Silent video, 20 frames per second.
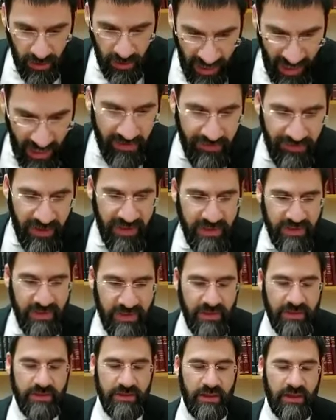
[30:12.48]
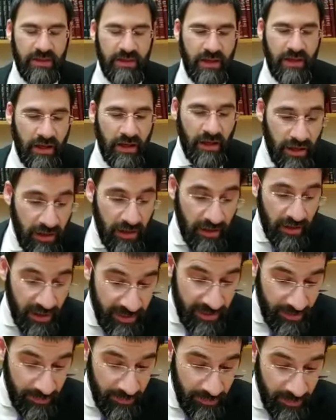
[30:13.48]
elevated and
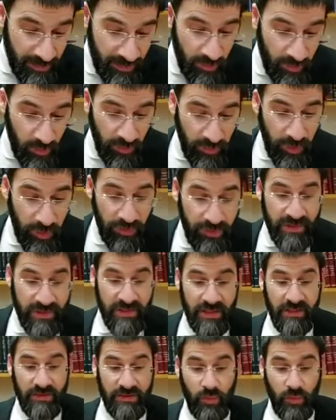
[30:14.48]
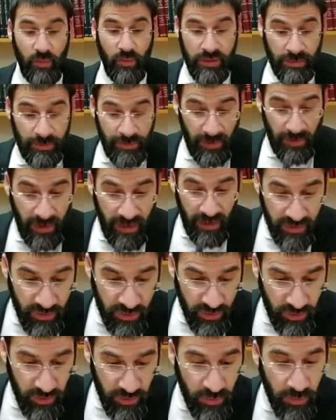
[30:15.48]
that although this does of course apply
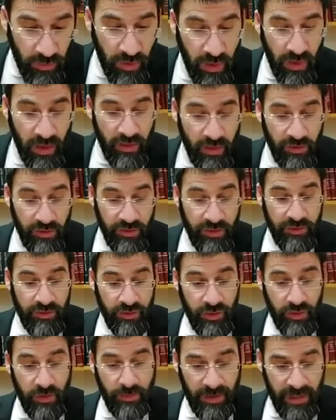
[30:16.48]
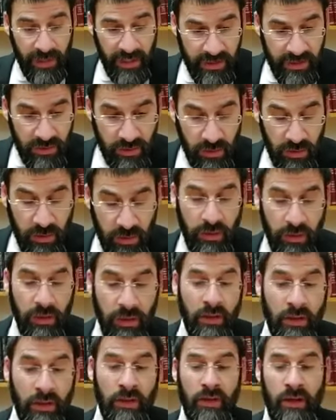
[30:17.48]
to the Bnei Israel,
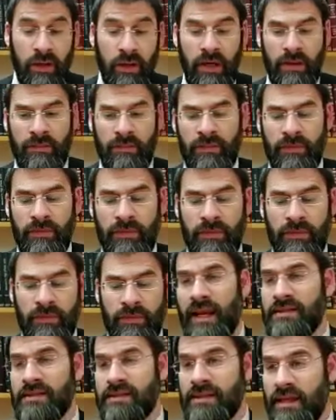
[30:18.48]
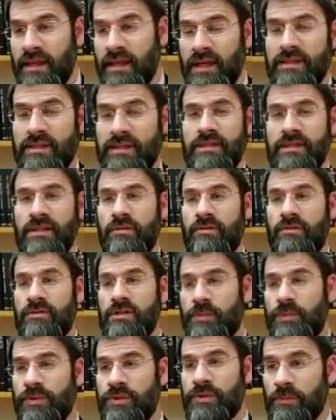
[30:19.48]
the reality is that the
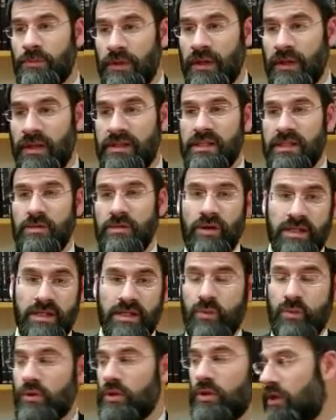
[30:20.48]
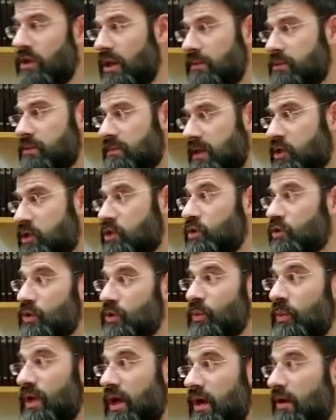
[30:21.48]
responsibility rests with the Kohanim to make sure
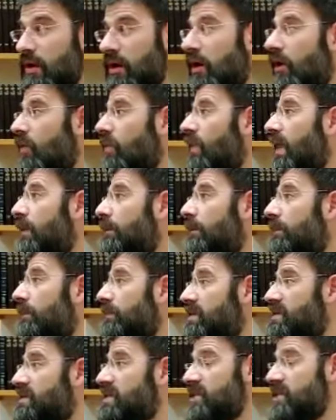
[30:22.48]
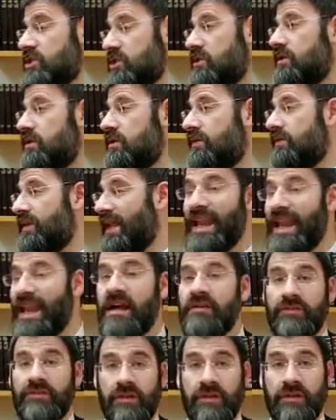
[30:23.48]
that we are on that position, on that
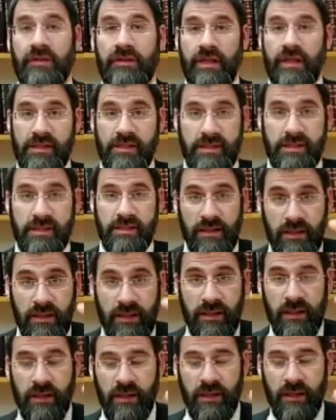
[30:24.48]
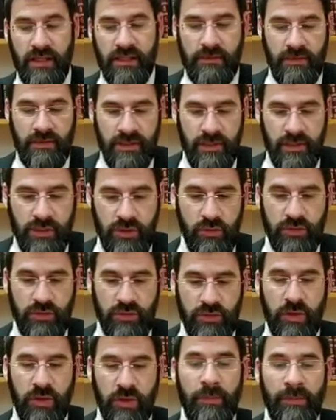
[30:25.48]
level. That's the message according
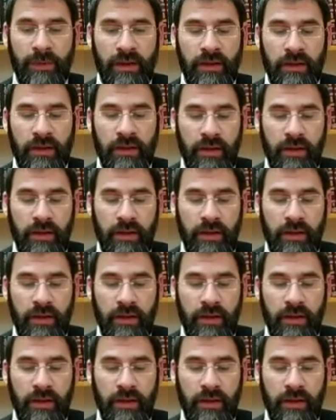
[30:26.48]
to Ramban.